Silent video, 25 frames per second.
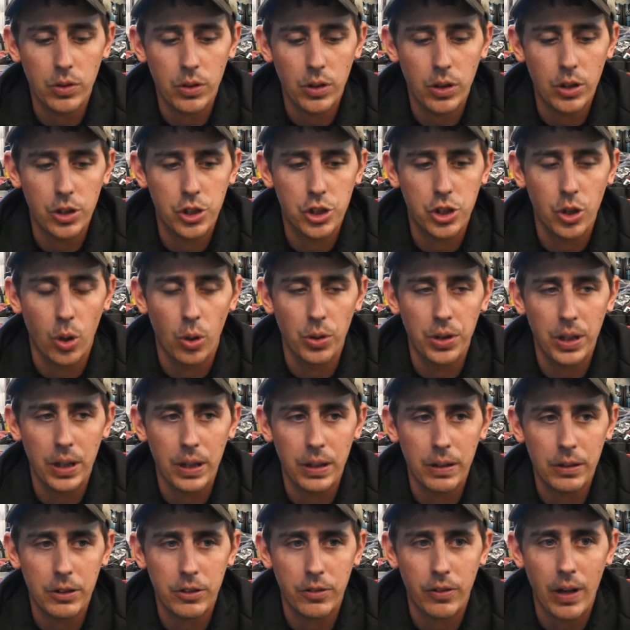a shoulder
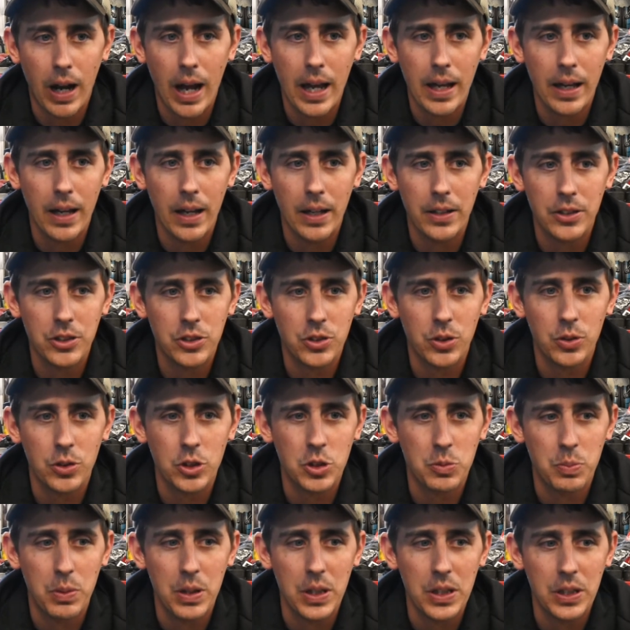to cry on, so to
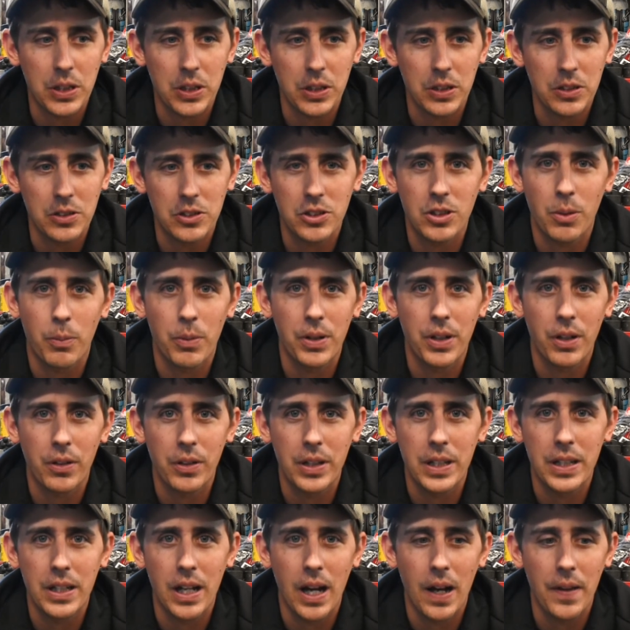speak, and someone to
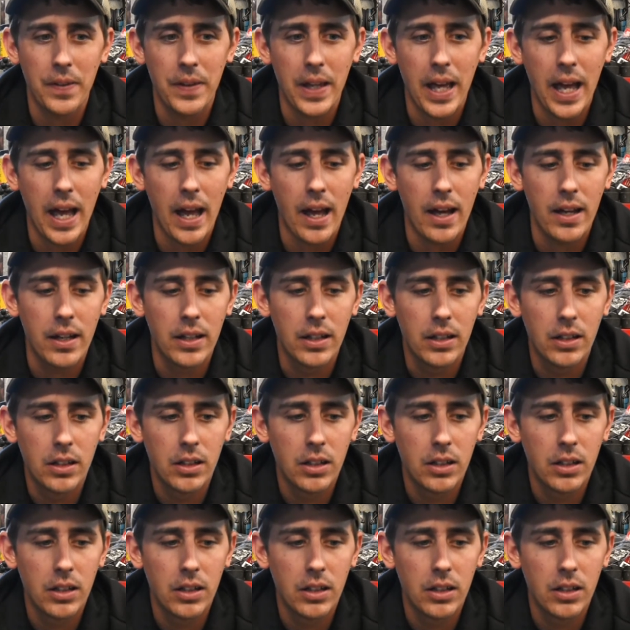lean on that